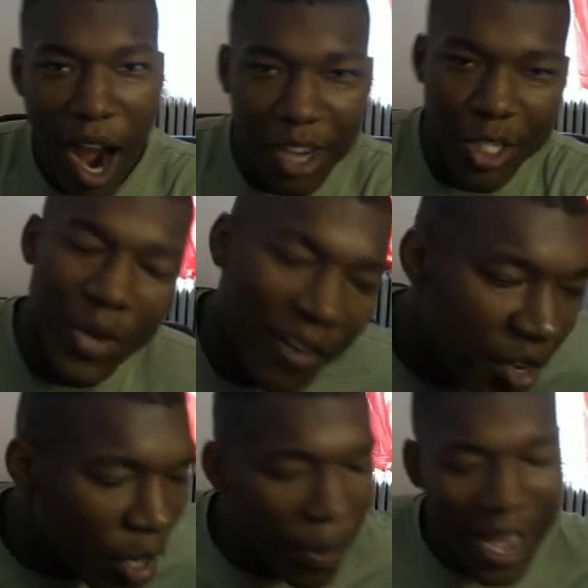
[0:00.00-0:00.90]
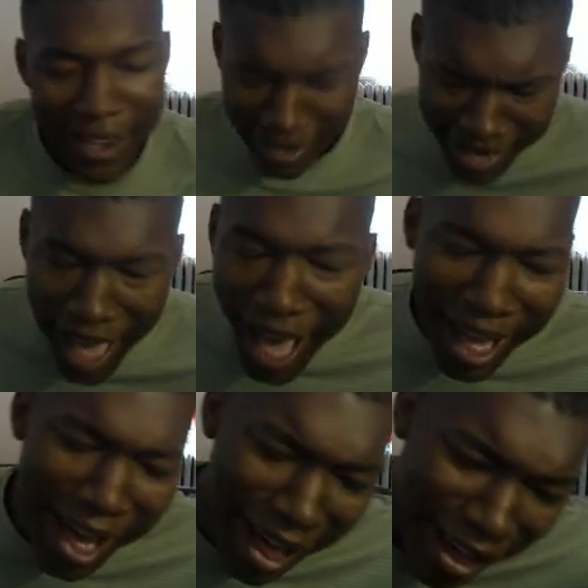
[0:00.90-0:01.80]
All right, so we got a video by
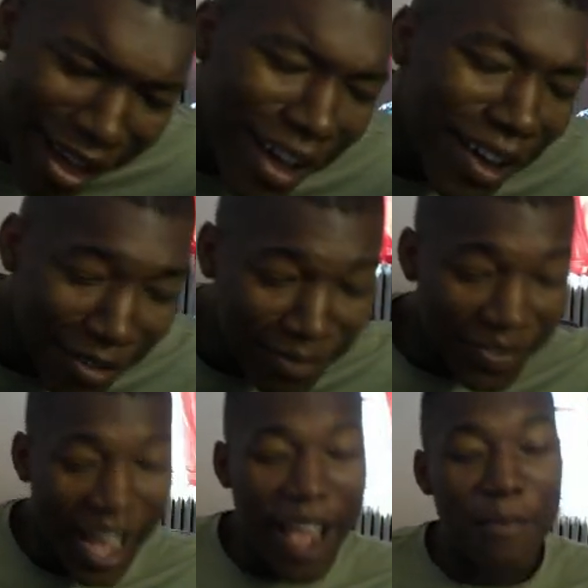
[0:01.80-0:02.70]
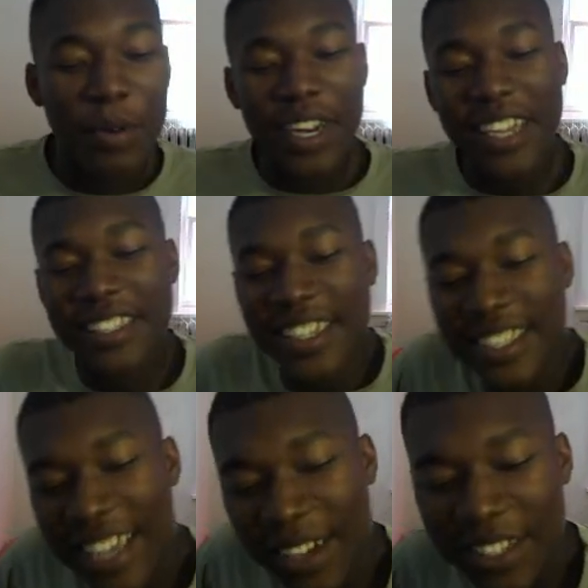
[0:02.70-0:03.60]
Nahv. I built a
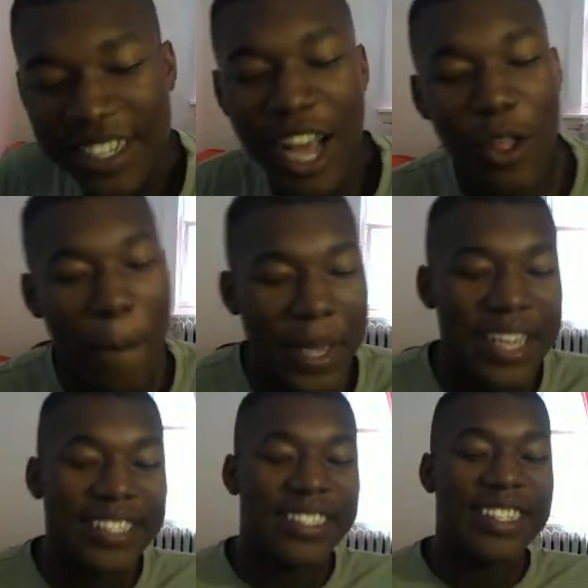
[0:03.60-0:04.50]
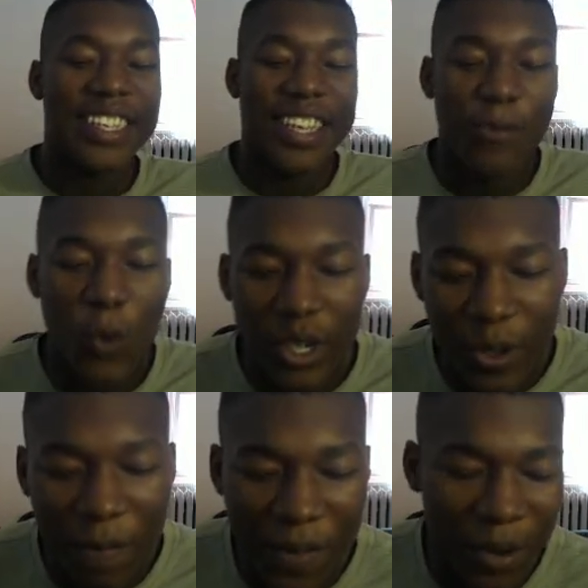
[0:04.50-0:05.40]
$6,000 PC and
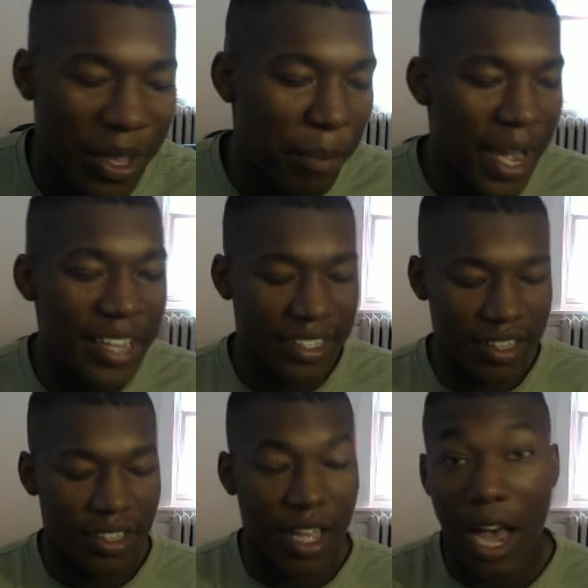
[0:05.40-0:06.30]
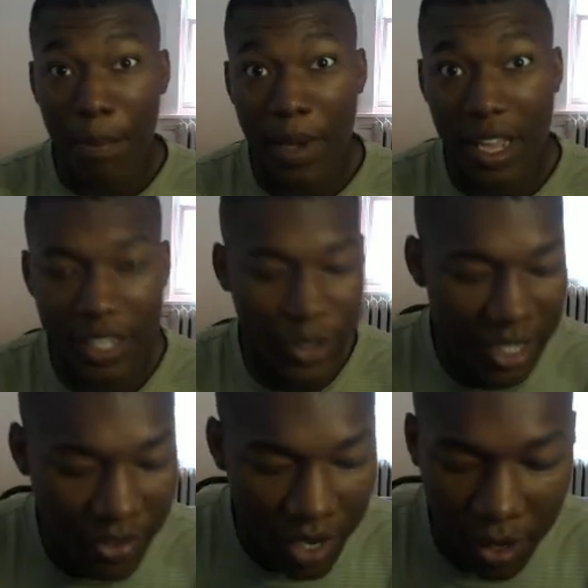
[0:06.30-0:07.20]
Warzone felt amazing. I bet. Let's
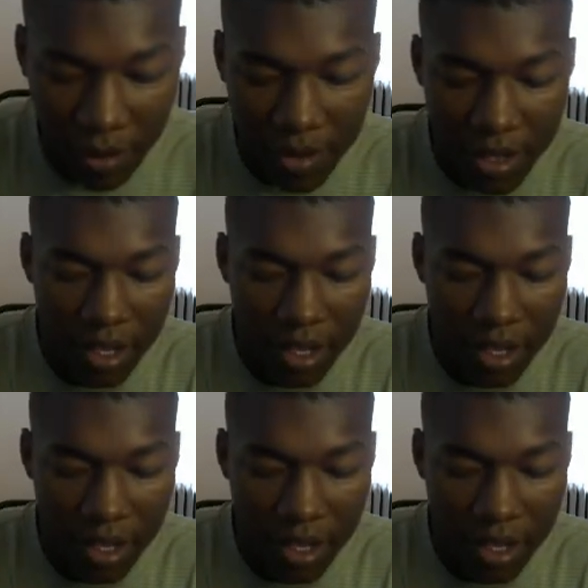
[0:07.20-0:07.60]
grab the video.